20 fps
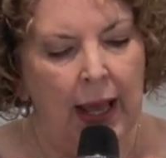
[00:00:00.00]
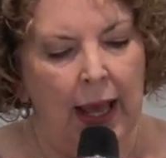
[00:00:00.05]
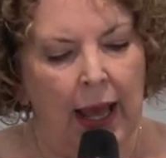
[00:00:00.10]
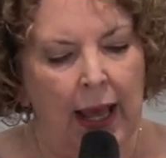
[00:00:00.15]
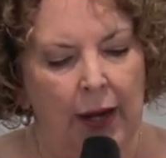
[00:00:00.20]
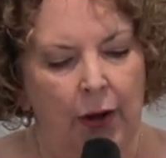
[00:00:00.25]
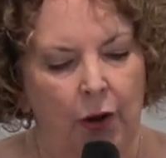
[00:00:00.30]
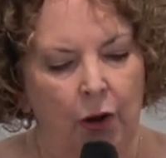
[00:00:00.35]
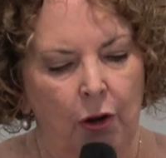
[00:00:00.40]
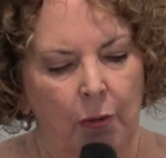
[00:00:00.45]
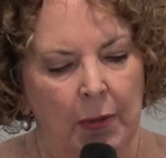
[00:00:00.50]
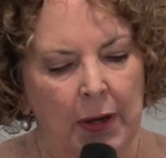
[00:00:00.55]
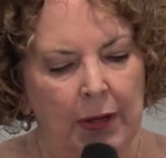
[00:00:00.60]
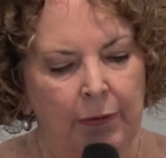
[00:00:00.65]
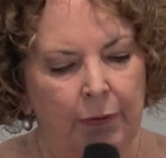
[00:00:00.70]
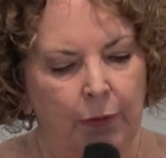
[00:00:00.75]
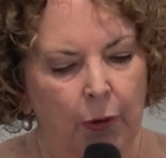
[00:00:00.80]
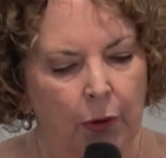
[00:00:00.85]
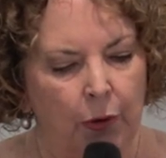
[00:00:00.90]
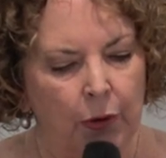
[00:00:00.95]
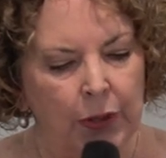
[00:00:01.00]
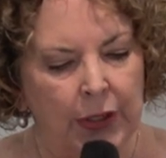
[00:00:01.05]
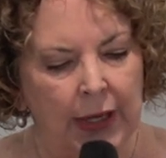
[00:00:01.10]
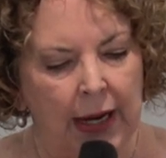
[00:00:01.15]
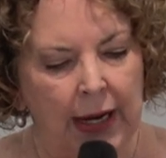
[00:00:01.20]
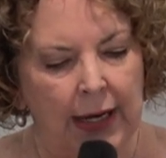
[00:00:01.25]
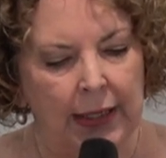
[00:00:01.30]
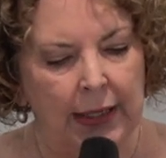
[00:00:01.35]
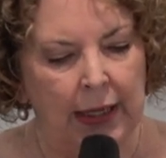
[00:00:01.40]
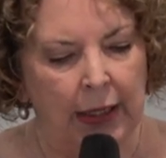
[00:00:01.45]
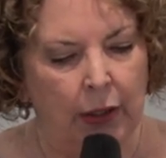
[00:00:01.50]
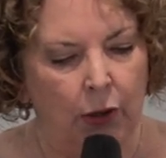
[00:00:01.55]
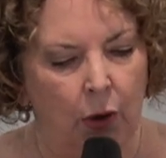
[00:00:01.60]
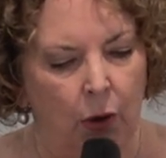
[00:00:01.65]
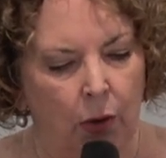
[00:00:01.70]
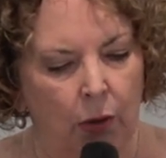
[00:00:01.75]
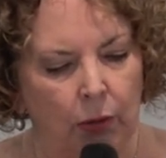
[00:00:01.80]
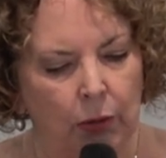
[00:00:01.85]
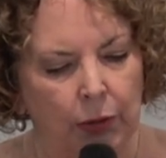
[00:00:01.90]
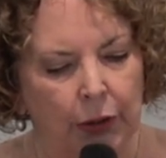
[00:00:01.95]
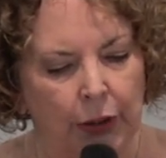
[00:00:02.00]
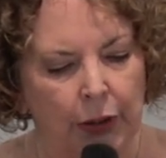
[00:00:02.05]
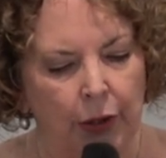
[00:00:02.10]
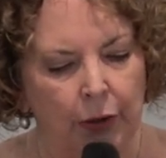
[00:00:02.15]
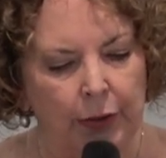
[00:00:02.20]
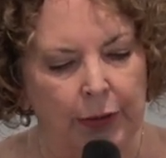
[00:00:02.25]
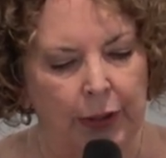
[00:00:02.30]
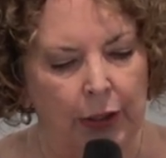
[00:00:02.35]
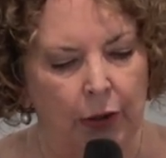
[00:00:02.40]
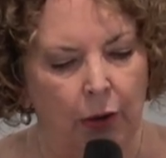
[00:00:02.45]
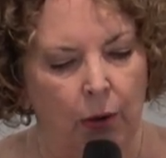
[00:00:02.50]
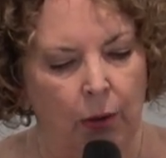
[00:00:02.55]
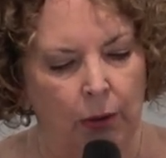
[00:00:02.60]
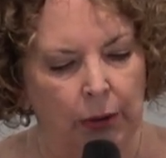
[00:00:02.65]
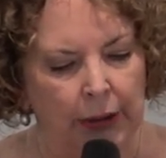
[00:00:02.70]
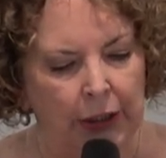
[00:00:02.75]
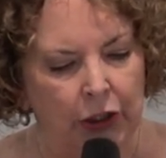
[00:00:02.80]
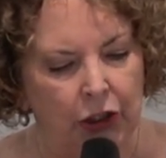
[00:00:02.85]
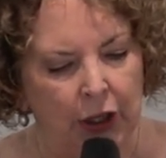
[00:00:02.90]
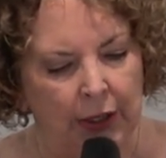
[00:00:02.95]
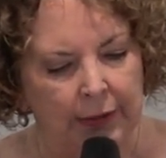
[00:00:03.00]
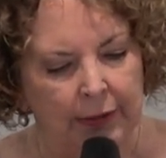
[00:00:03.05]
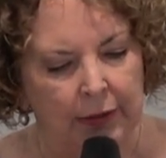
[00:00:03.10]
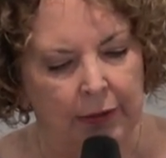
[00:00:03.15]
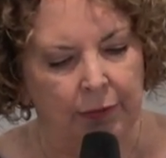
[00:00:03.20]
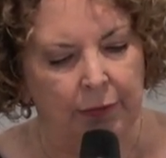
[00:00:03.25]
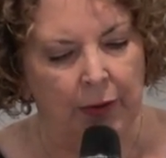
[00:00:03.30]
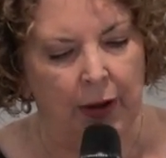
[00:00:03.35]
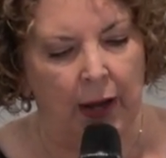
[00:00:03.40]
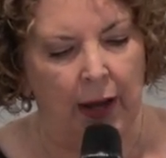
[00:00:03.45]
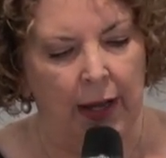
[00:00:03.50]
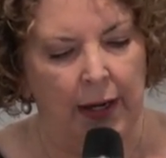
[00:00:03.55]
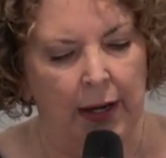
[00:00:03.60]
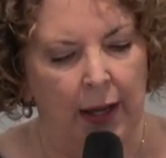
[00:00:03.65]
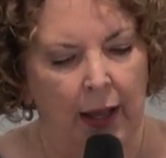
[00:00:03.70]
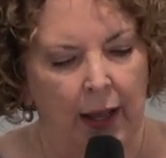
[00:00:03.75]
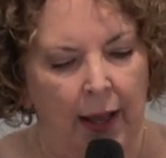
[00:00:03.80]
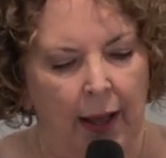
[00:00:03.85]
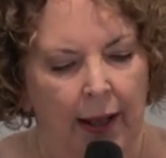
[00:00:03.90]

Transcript: And whom he'd foreordained, he called. And those he called, he justified.